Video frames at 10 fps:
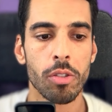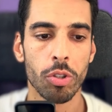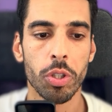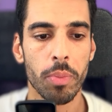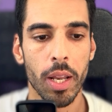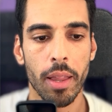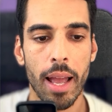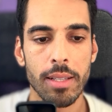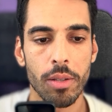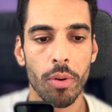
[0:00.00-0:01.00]
Social media
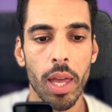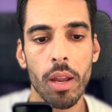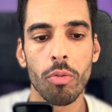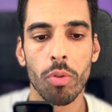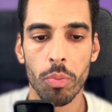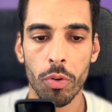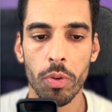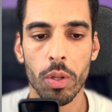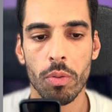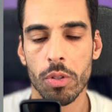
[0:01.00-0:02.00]
task created, we
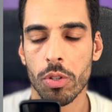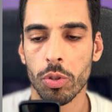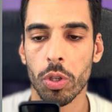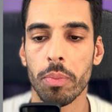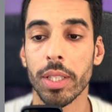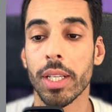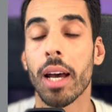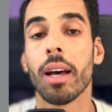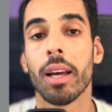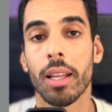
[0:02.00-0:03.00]
move it to the social
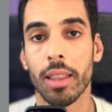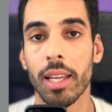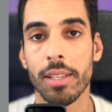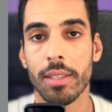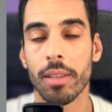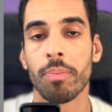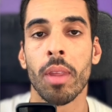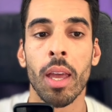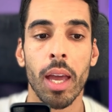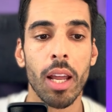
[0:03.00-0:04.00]
media list.
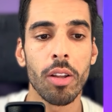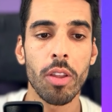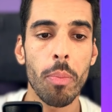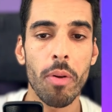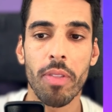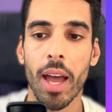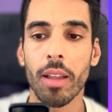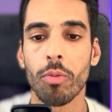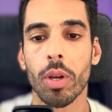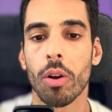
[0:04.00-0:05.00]
And on top of
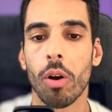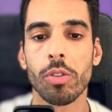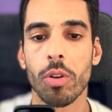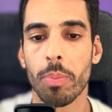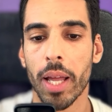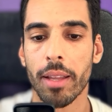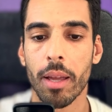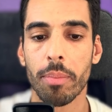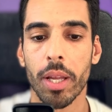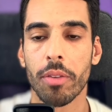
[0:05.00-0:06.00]
that, we can also apply a
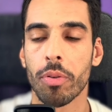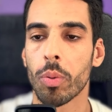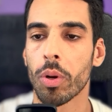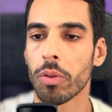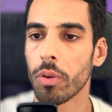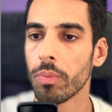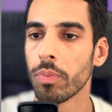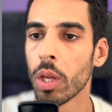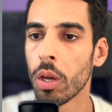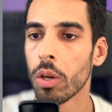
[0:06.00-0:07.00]
template if we want to.
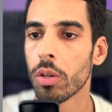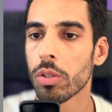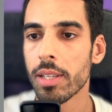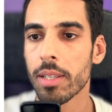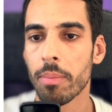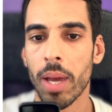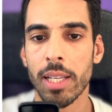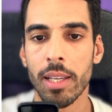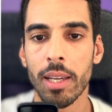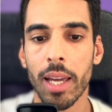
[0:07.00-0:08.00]
This is
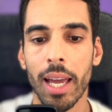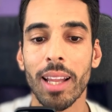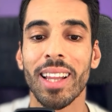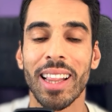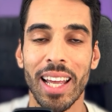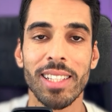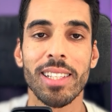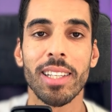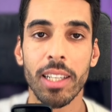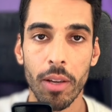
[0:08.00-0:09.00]
amazing, and
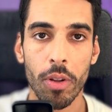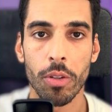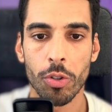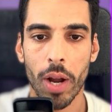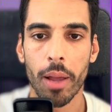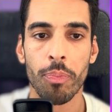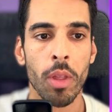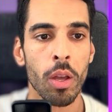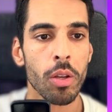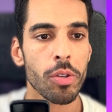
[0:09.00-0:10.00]
let's give it a try.
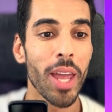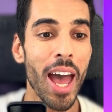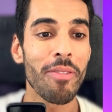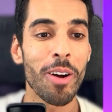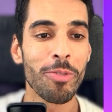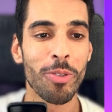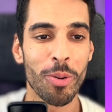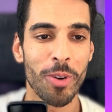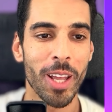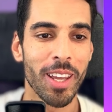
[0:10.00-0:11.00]
We have our
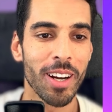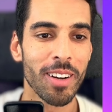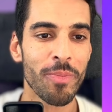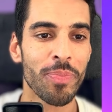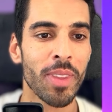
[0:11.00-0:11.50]
form right here.